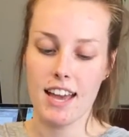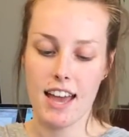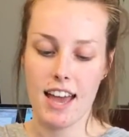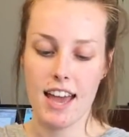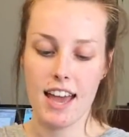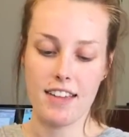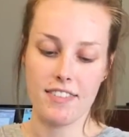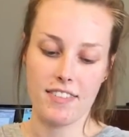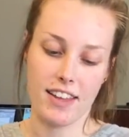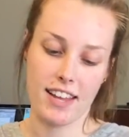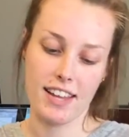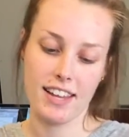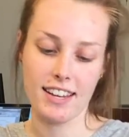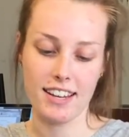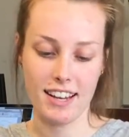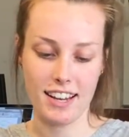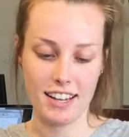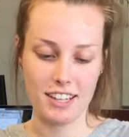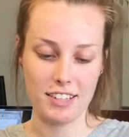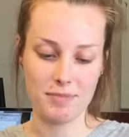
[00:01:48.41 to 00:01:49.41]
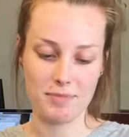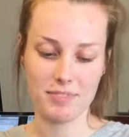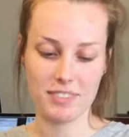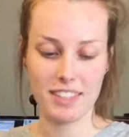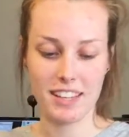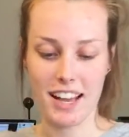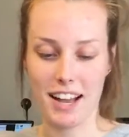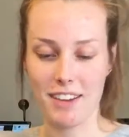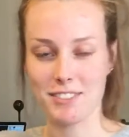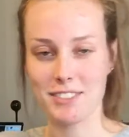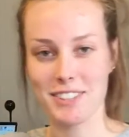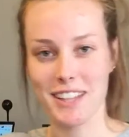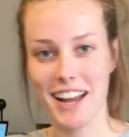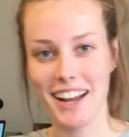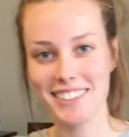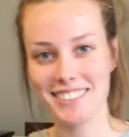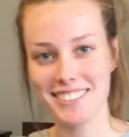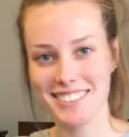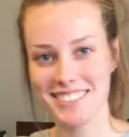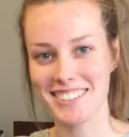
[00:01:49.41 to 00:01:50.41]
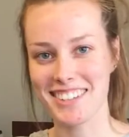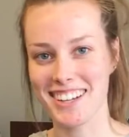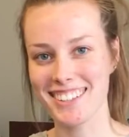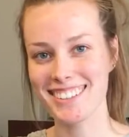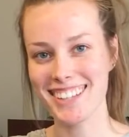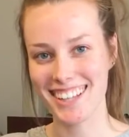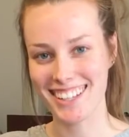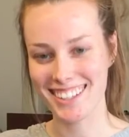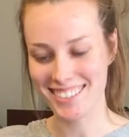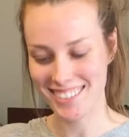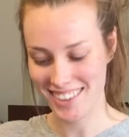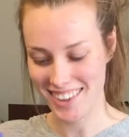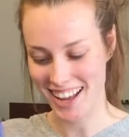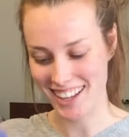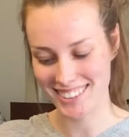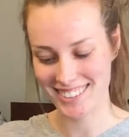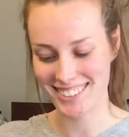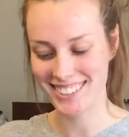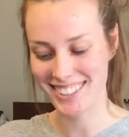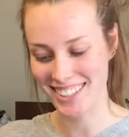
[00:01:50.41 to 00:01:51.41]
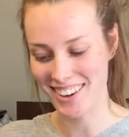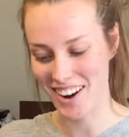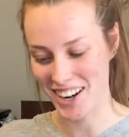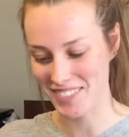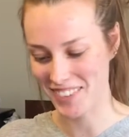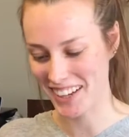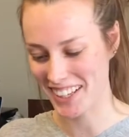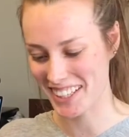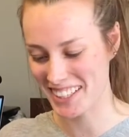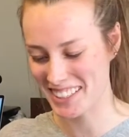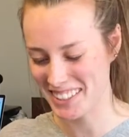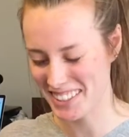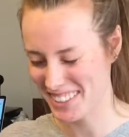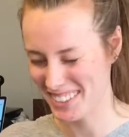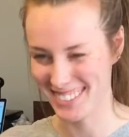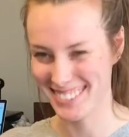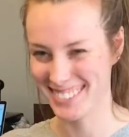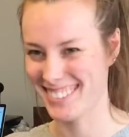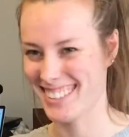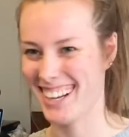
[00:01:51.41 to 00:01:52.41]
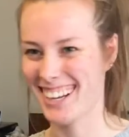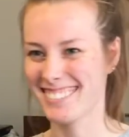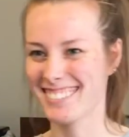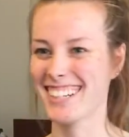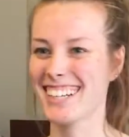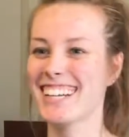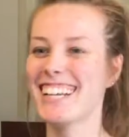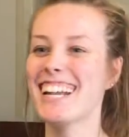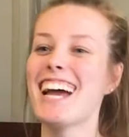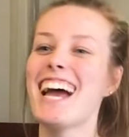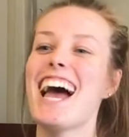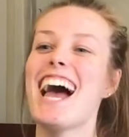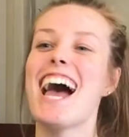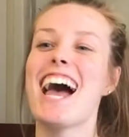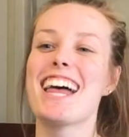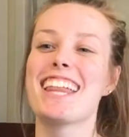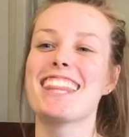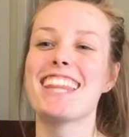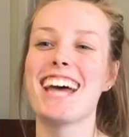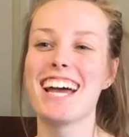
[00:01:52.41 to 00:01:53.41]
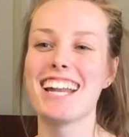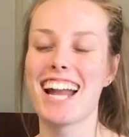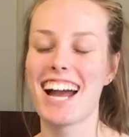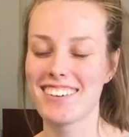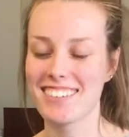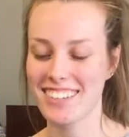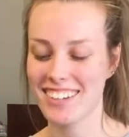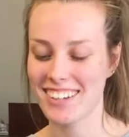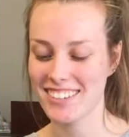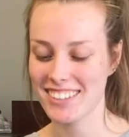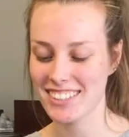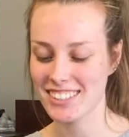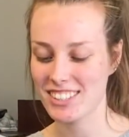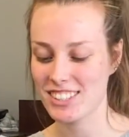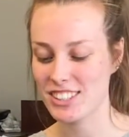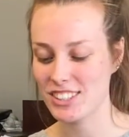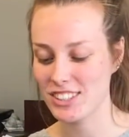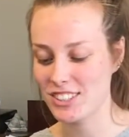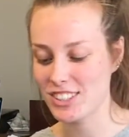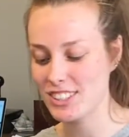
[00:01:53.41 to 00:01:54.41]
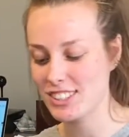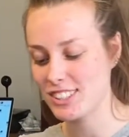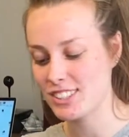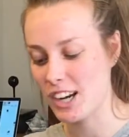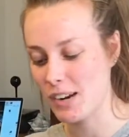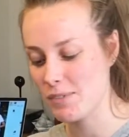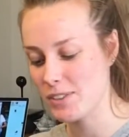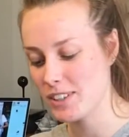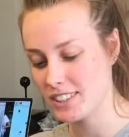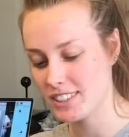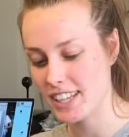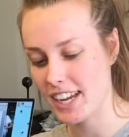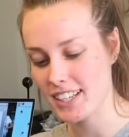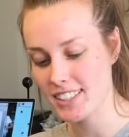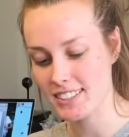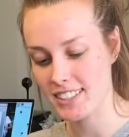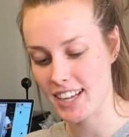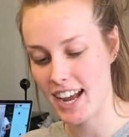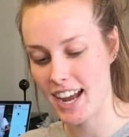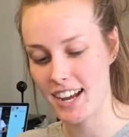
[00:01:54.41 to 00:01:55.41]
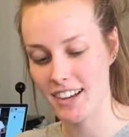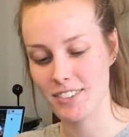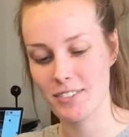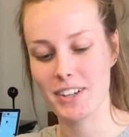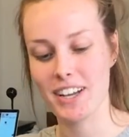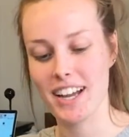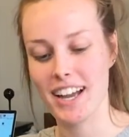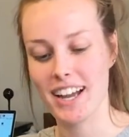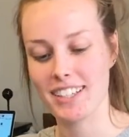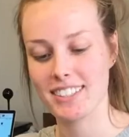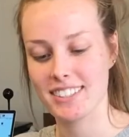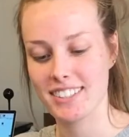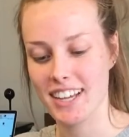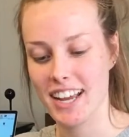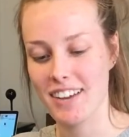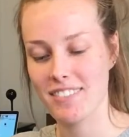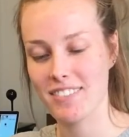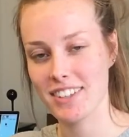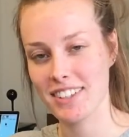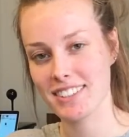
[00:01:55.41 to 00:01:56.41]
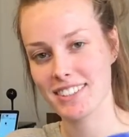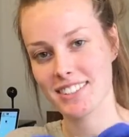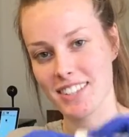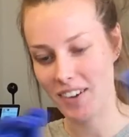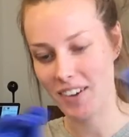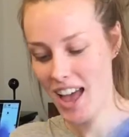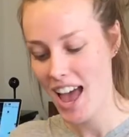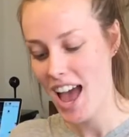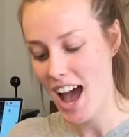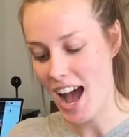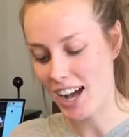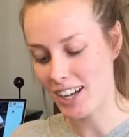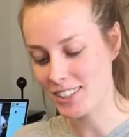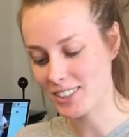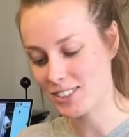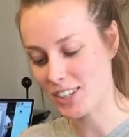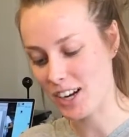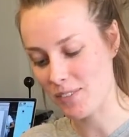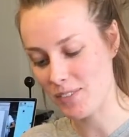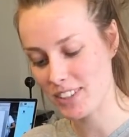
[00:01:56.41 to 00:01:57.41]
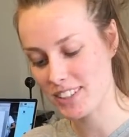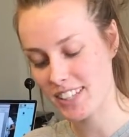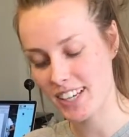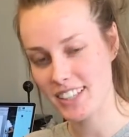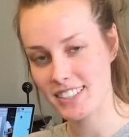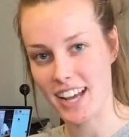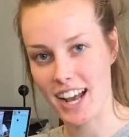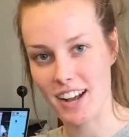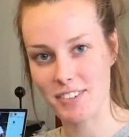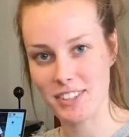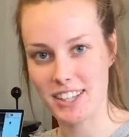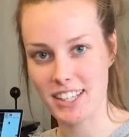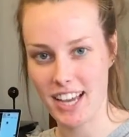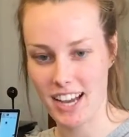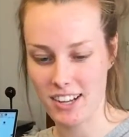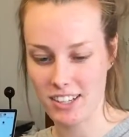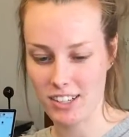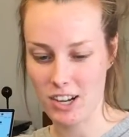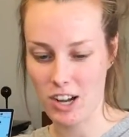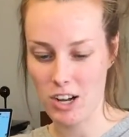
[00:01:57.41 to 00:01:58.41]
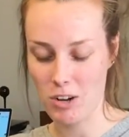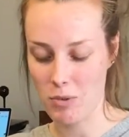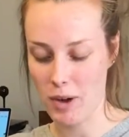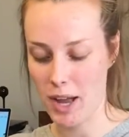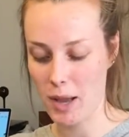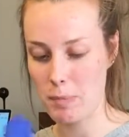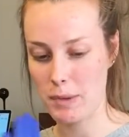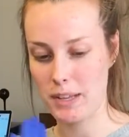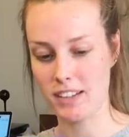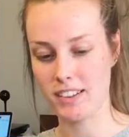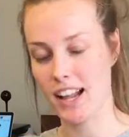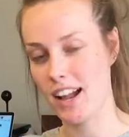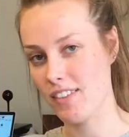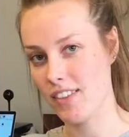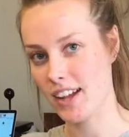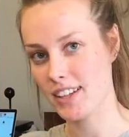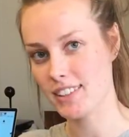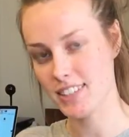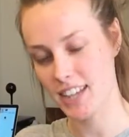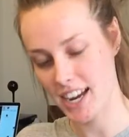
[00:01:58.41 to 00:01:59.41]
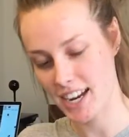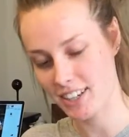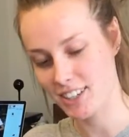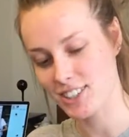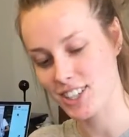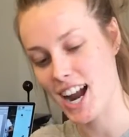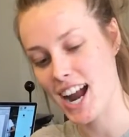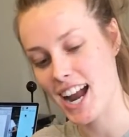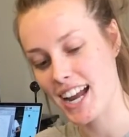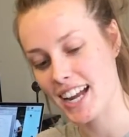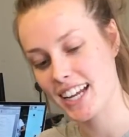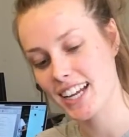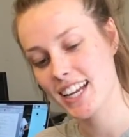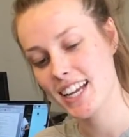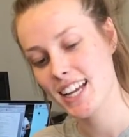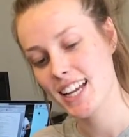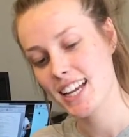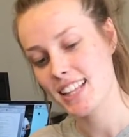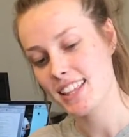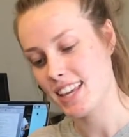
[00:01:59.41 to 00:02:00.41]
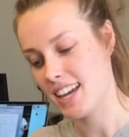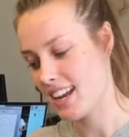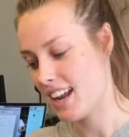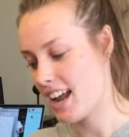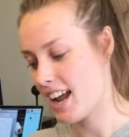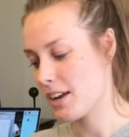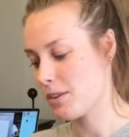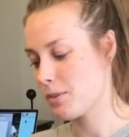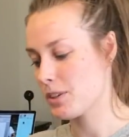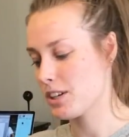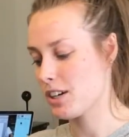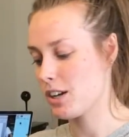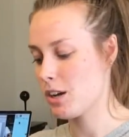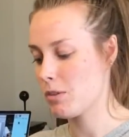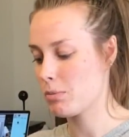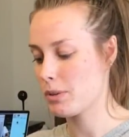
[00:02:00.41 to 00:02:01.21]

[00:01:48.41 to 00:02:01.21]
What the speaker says: And then after that's done, then that's a good arm. I can use that one. Then I'm going to scrub the site down. Well, I actually have this. So I'll scrub the site down with the alcohol wipe and allow that to air dry. Then I will